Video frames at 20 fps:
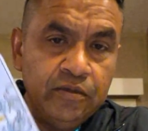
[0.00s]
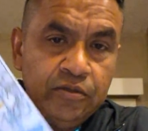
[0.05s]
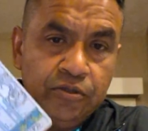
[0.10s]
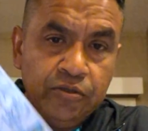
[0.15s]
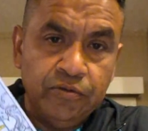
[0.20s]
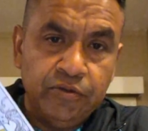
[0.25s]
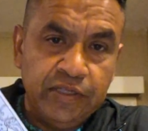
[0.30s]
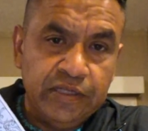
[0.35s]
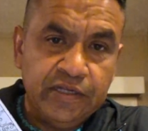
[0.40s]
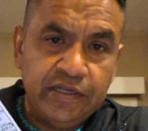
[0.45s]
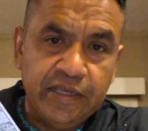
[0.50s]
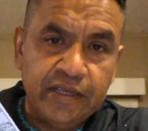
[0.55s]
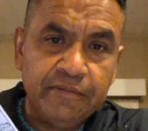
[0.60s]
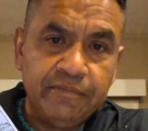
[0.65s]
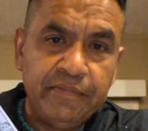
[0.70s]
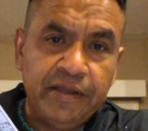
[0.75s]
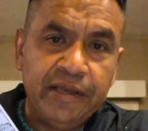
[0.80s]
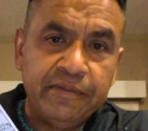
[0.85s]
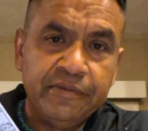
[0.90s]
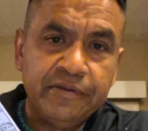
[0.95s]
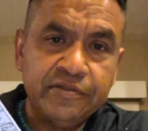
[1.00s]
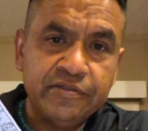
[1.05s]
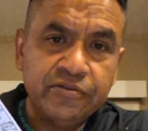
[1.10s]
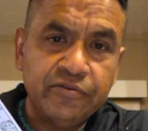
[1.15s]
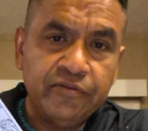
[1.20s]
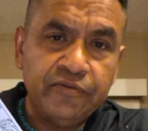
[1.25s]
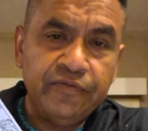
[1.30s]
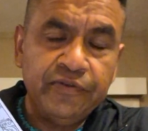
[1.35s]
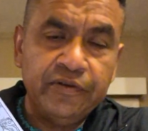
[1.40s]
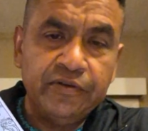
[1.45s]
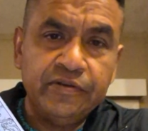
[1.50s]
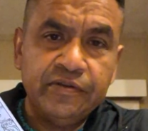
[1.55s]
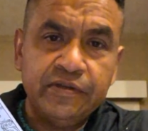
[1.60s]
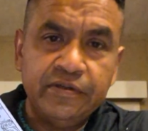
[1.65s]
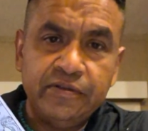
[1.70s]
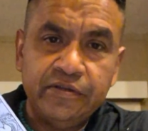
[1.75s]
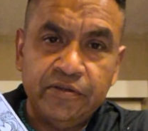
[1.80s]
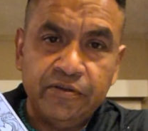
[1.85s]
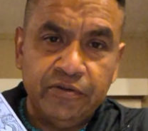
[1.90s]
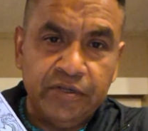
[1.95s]
Do you need to take him back because it's
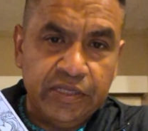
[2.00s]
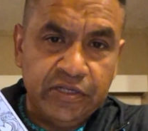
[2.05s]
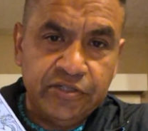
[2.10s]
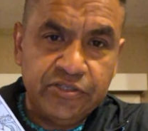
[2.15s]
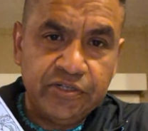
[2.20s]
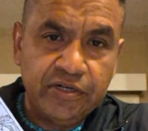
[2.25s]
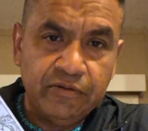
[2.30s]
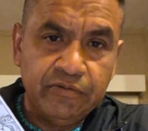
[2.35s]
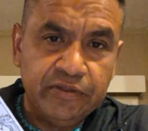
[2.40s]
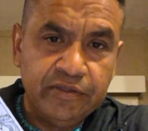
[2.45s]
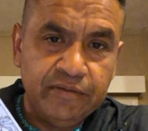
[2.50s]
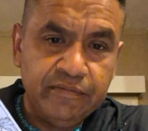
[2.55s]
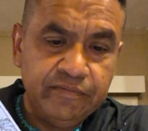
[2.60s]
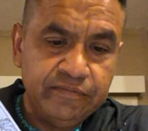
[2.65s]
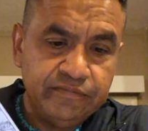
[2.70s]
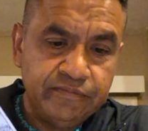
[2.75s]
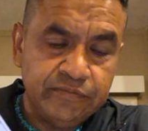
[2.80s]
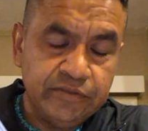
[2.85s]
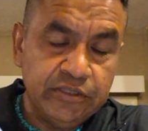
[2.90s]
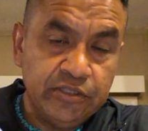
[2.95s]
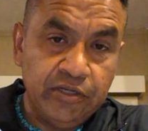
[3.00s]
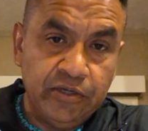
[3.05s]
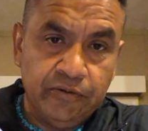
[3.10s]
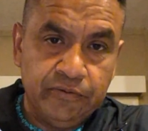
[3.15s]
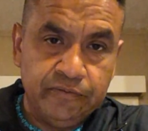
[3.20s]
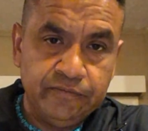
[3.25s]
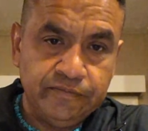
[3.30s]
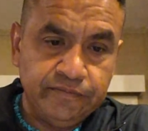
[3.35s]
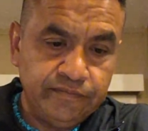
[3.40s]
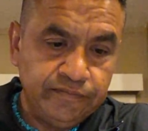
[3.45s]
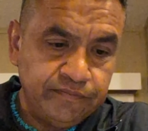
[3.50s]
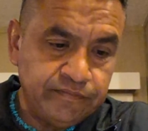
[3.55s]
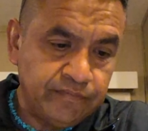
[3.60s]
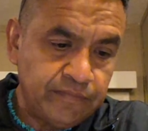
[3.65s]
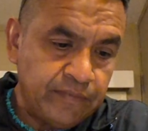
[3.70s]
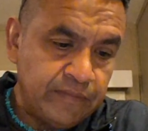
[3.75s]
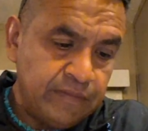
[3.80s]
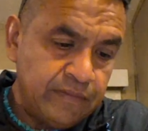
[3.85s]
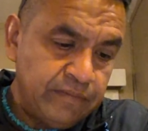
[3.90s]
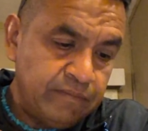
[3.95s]
overfilled? Do you need to share with him? No.
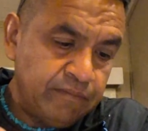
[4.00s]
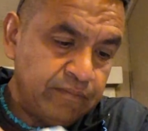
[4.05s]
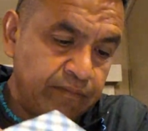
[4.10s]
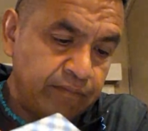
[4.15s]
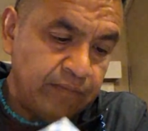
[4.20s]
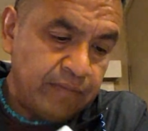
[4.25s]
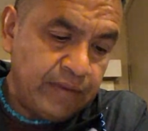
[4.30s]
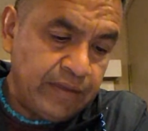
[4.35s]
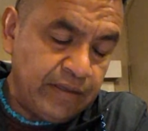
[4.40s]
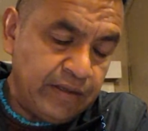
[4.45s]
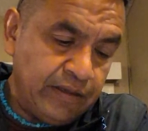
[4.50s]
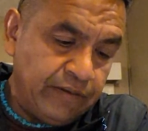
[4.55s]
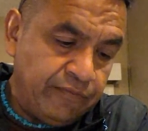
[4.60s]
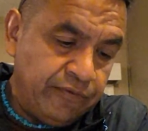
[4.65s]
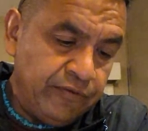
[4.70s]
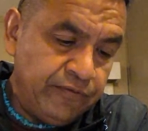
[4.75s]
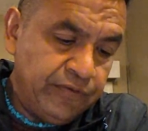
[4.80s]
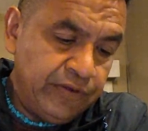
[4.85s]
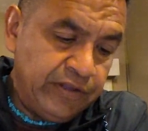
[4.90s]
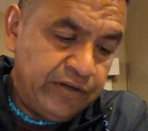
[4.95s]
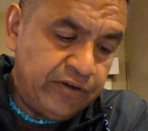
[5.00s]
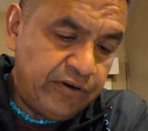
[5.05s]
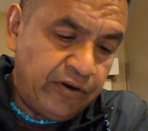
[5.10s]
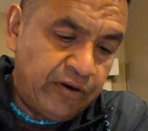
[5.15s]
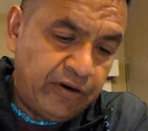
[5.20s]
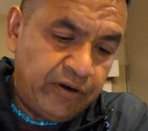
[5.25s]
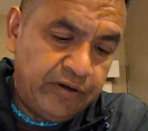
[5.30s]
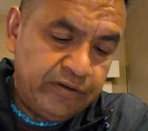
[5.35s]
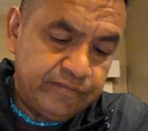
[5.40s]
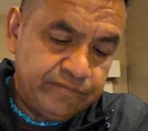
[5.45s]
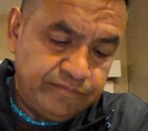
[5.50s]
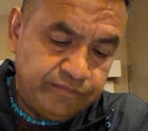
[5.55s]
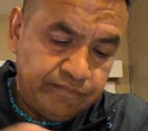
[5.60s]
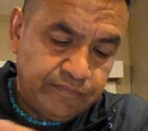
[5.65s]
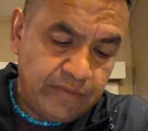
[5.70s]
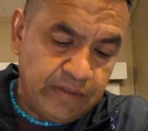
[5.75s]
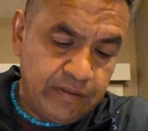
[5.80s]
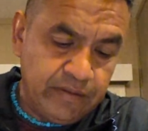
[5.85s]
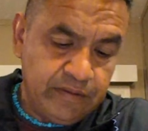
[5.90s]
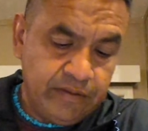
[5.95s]
If you feel in your heart
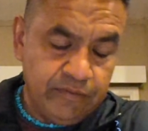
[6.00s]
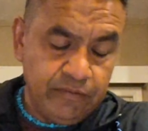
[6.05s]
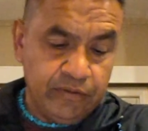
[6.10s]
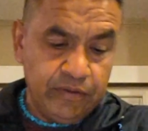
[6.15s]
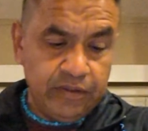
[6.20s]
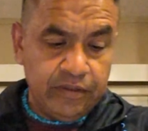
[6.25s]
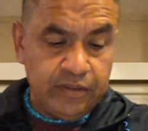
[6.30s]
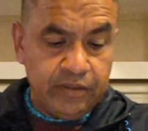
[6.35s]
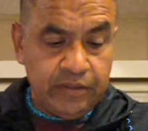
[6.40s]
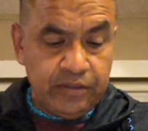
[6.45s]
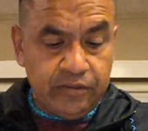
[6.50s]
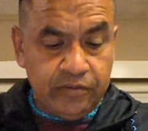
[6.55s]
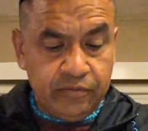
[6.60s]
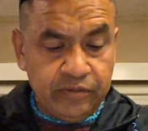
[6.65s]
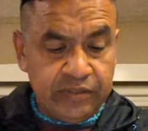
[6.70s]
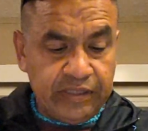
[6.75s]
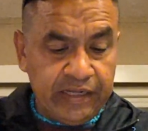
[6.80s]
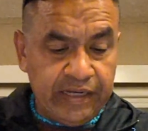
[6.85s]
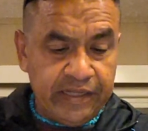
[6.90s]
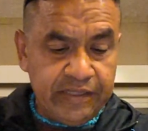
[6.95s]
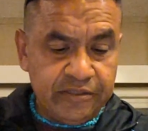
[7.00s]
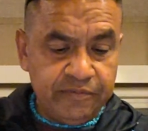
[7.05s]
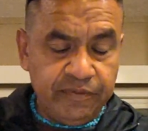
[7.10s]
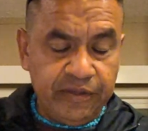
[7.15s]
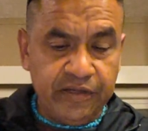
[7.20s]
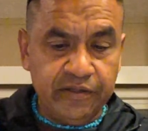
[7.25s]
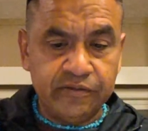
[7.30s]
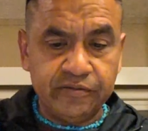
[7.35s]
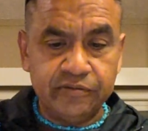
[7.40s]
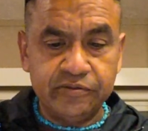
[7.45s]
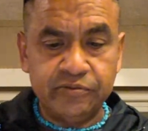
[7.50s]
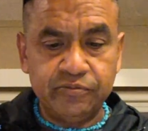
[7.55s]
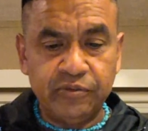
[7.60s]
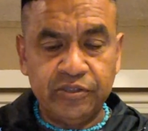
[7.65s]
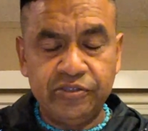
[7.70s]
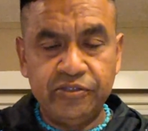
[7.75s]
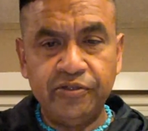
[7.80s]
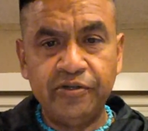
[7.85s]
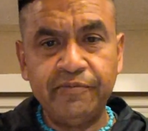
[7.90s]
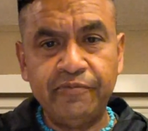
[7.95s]
with that Ace of Pentacles,
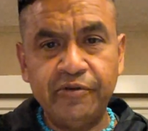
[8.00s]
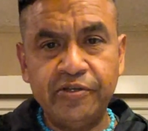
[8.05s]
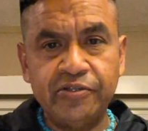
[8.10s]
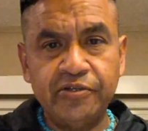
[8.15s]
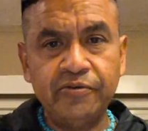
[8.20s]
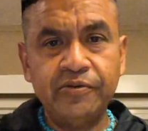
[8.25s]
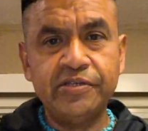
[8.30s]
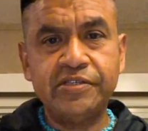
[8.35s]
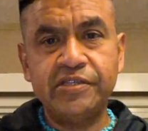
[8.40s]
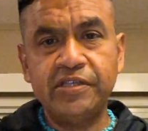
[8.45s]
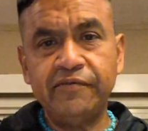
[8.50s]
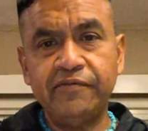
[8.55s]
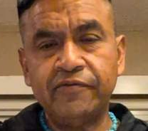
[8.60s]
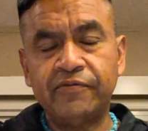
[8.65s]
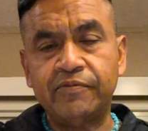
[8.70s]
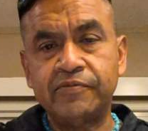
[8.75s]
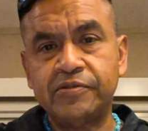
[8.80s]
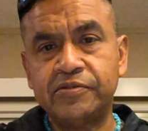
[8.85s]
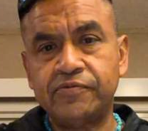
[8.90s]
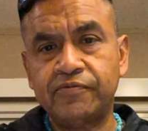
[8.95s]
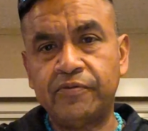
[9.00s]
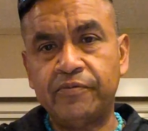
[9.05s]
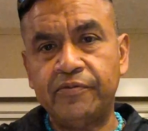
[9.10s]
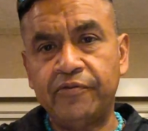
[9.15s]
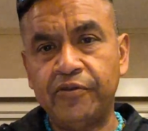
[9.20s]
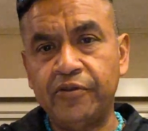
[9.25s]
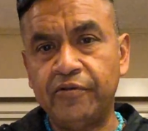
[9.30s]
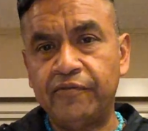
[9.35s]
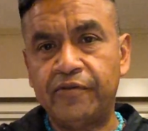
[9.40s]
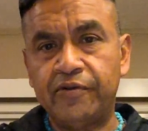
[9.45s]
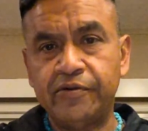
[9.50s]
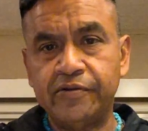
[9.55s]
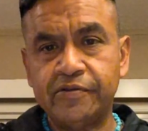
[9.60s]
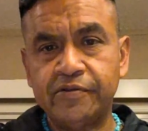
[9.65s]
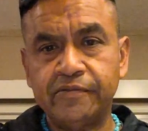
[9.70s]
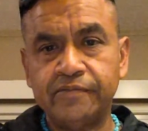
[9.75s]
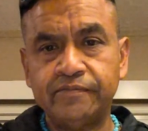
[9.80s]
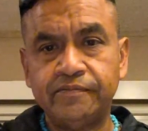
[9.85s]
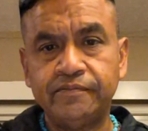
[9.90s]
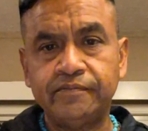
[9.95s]
what you're receiving from the
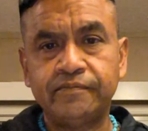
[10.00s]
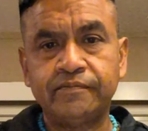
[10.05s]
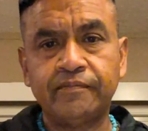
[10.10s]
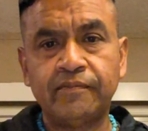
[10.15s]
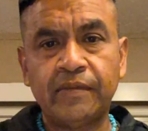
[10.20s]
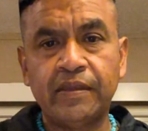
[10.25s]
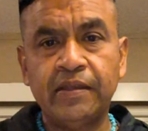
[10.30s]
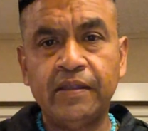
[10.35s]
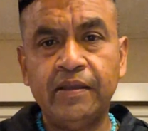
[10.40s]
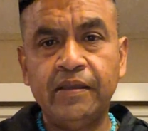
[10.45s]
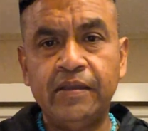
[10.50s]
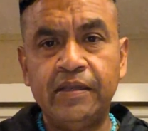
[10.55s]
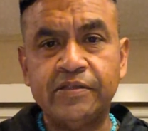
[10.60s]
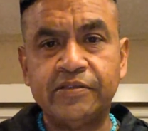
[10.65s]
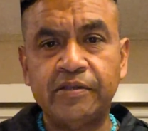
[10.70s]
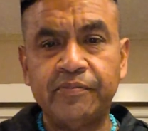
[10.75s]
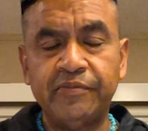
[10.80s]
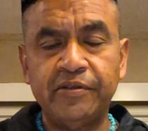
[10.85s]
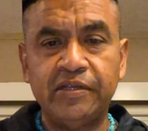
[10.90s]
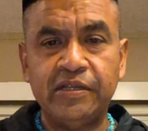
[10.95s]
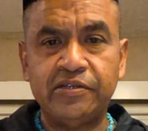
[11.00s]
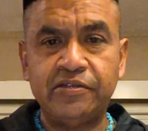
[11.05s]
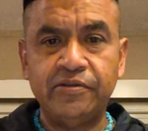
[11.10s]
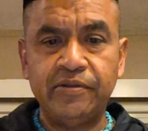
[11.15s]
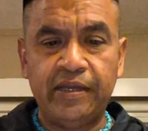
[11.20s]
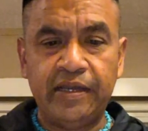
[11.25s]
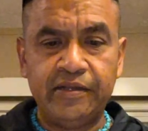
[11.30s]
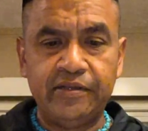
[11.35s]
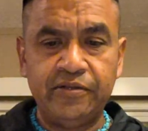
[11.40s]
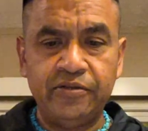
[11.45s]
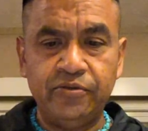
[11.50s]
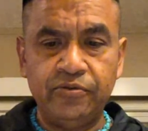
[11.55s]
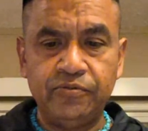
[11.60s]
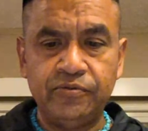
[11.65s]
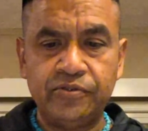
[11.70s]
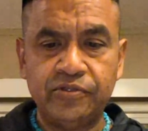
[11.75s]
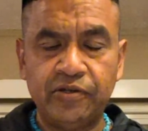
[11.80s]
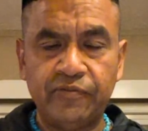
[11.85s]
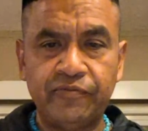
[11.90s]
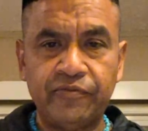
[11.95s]
universe is something that you had
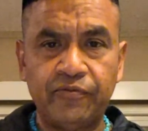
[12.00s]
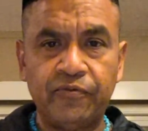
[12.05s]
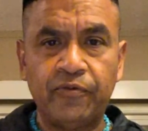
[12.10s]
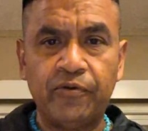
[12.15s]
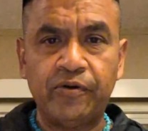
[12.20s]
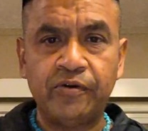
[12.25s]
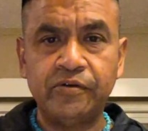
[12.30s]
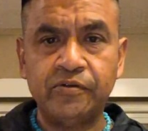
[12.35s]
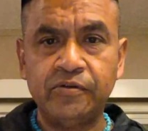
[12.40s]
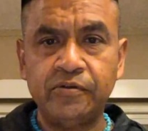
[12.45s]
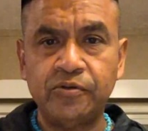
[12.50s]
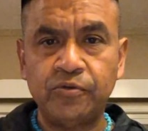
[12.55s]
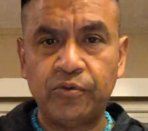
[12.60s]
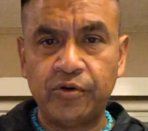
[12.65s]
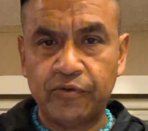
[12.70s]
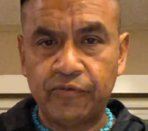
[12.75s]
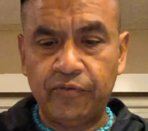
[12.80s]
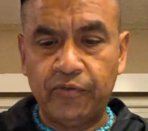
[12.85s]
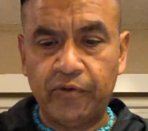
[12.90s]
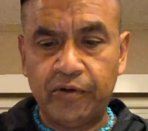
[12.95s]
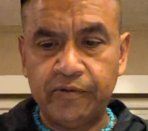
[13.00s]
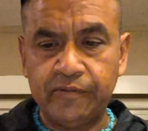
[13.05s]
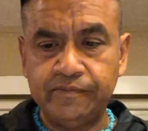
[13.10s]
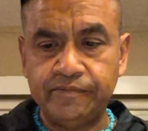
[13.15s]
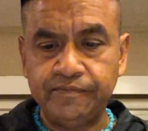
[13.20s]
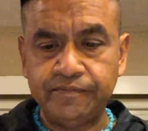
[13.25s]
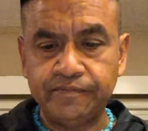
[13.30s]
to suffer for, to work for.